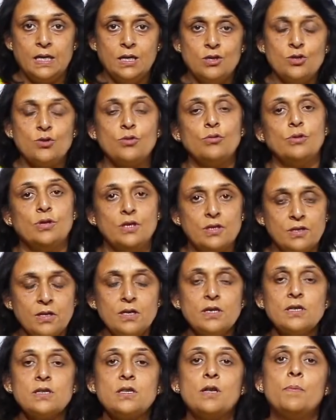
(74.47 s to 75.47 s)
So this
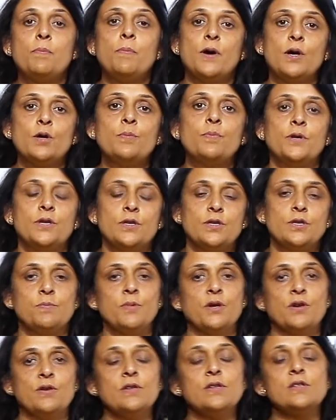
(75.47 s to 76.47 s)
is the purpose
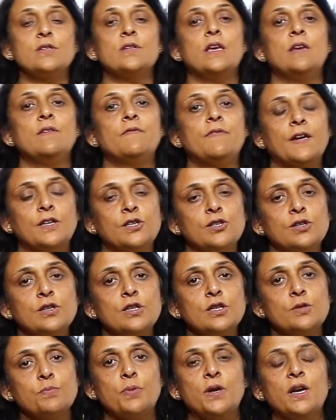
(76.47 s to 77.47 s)
because the infection
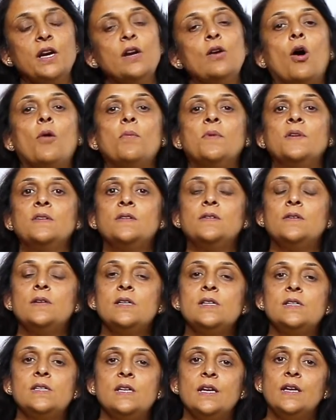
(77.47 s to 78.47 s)
is
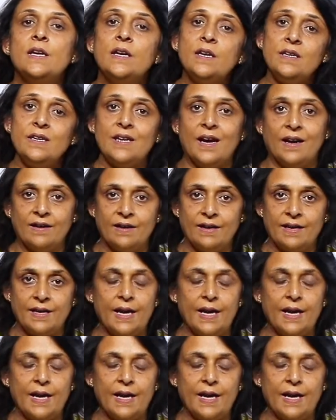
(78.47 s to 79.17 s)
predominantly seen in younger